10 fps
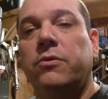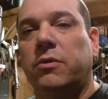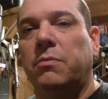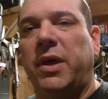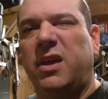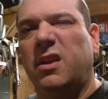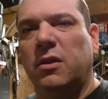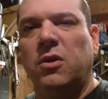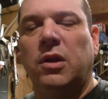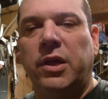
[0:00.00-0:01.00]
to make it a
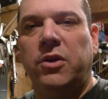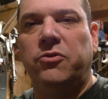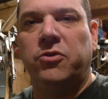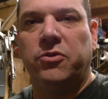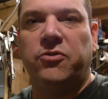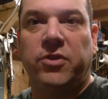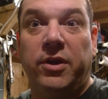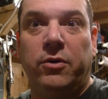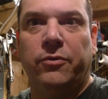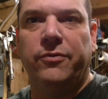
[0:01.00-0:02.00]
little easier to
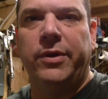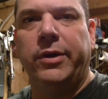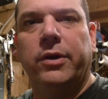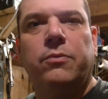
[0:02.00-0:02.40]
see on video.